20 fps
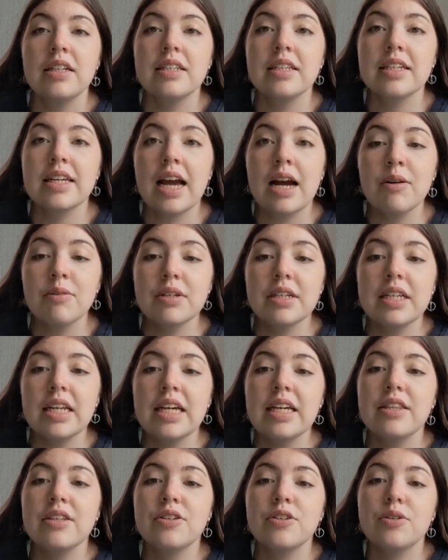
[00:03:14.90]
To
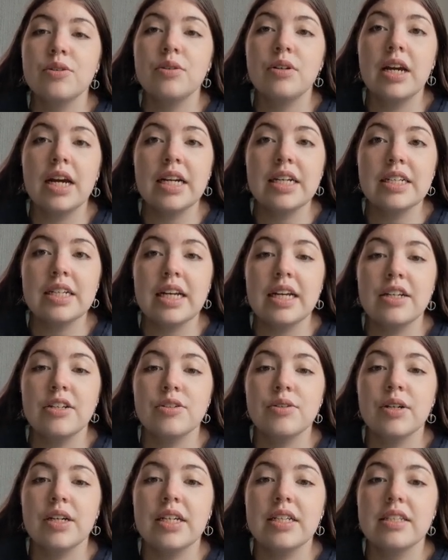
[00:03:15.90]
calculate the shoreline
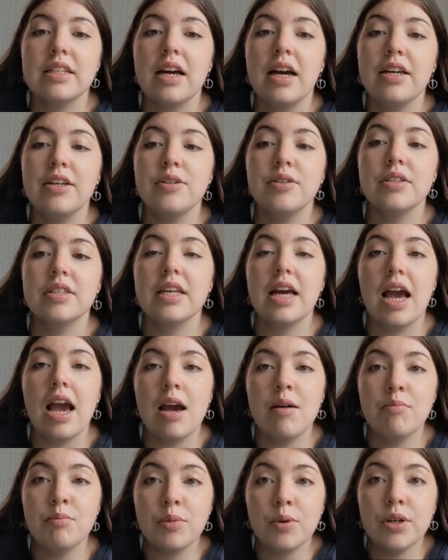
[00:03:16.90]
change rates, I used the
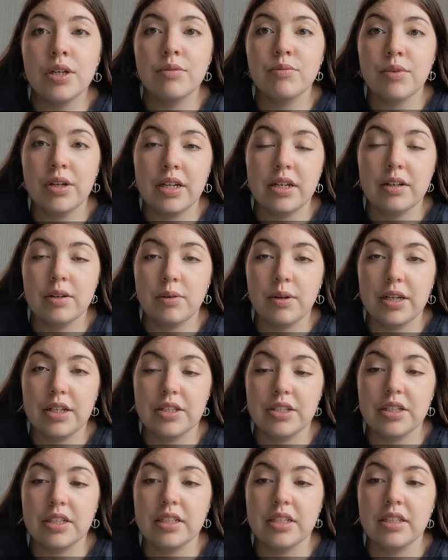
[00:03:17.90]
endpoint rate
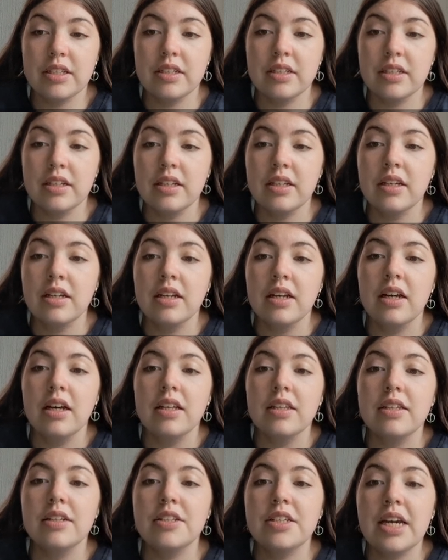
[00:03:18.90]
equation.
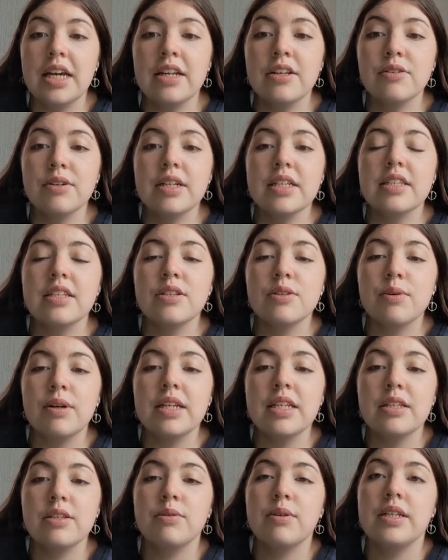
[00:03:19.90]
The change rates in
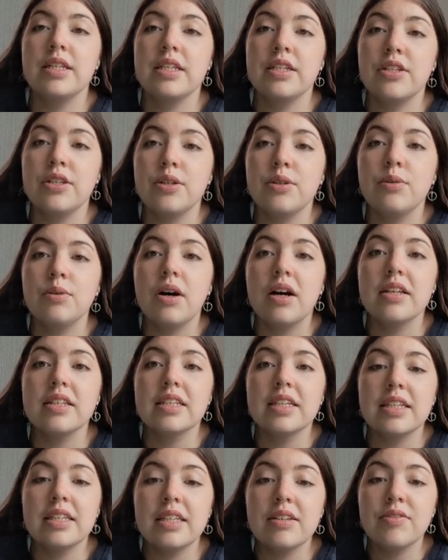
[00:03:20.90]
2022 are
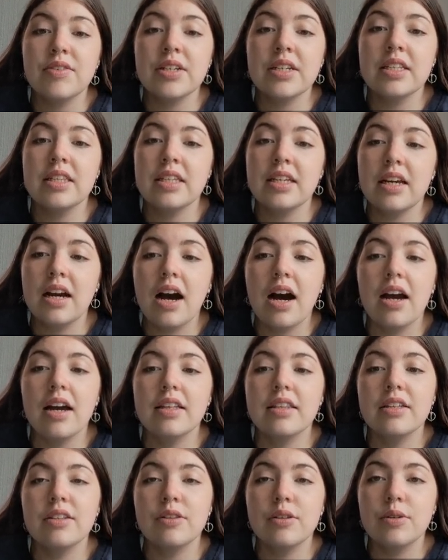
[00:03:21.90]
significantly
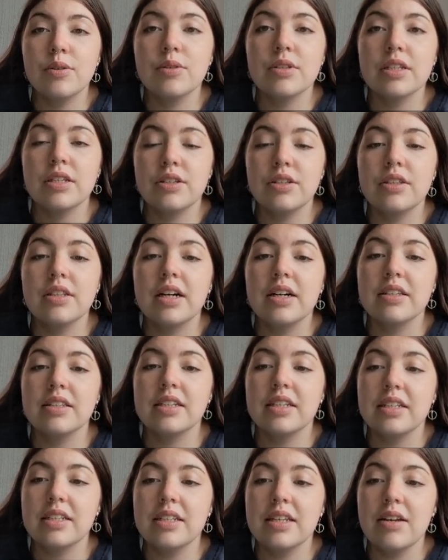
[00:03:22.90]
higher than those in
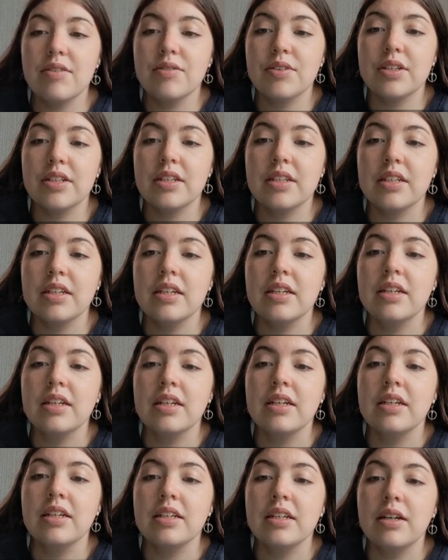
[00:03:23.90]
2007
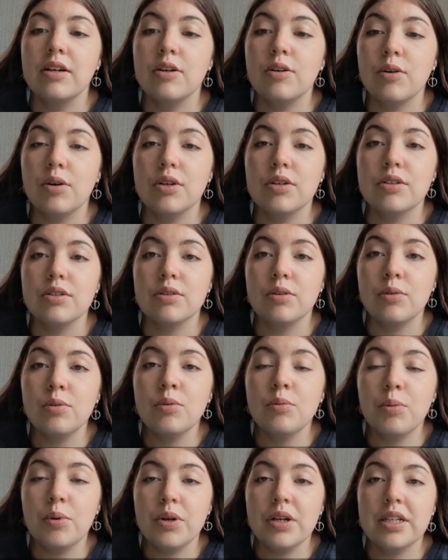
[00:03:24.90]
across
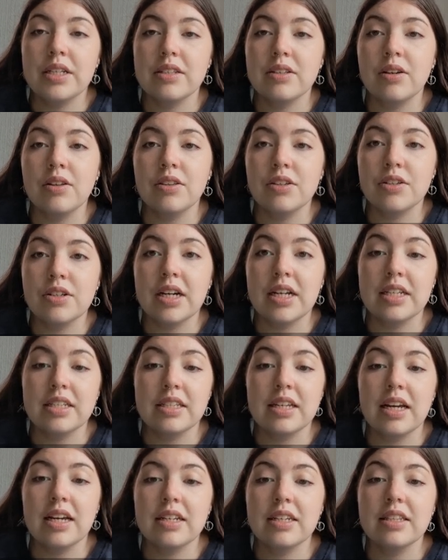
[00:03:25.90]
all points on the
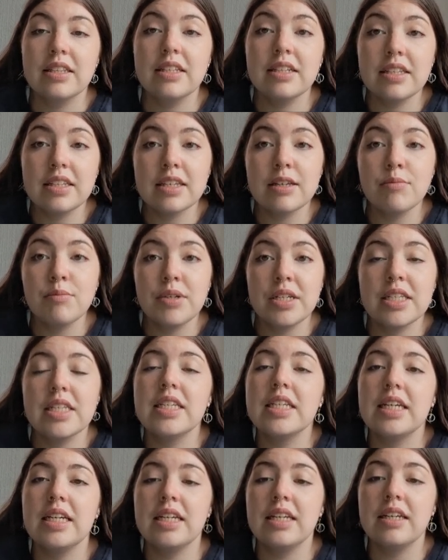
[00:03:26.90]
transect. This can be
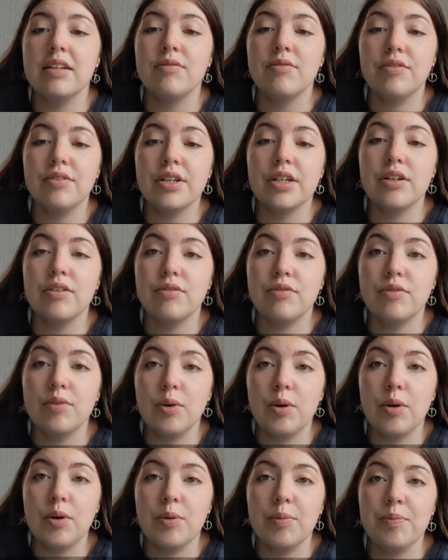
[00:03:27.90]
seen in Figure
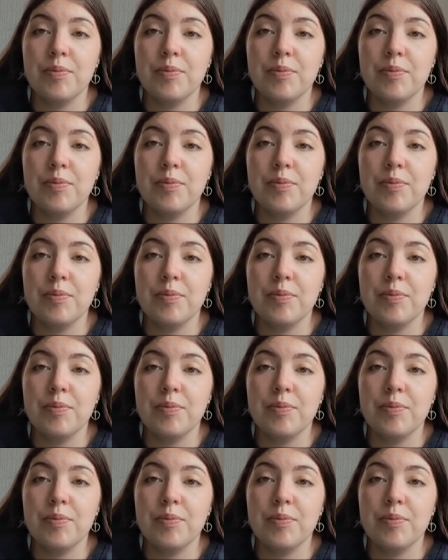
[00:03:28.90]
4.